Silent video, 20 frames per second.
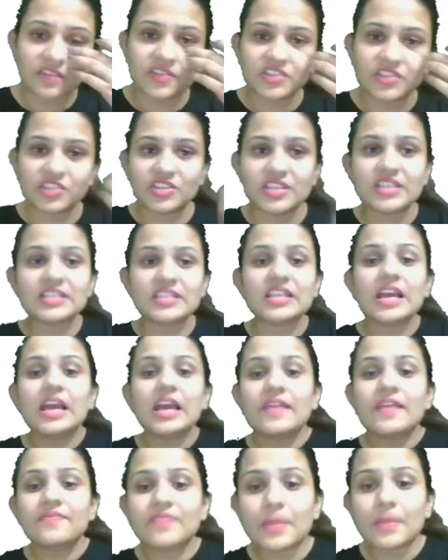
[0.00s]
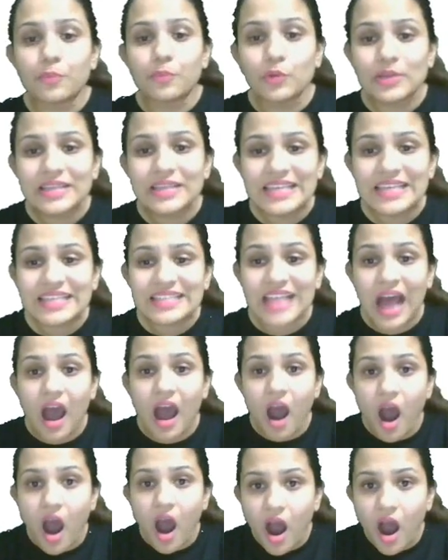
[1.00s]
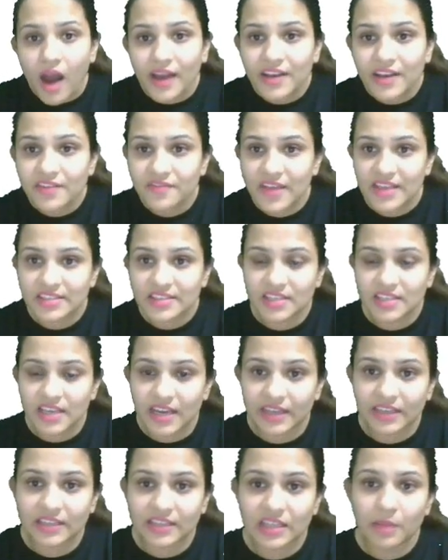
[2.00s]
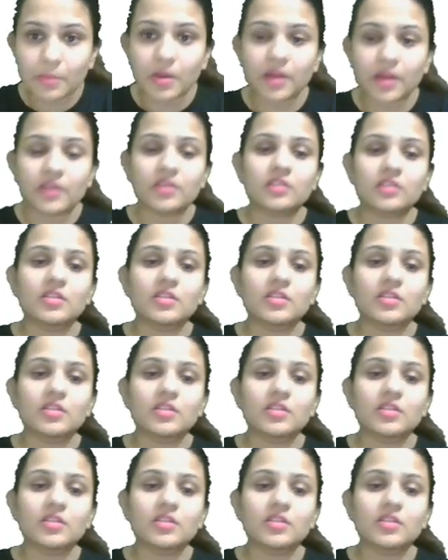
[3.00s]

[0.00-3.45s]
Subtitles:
which is the police are investigating the murder.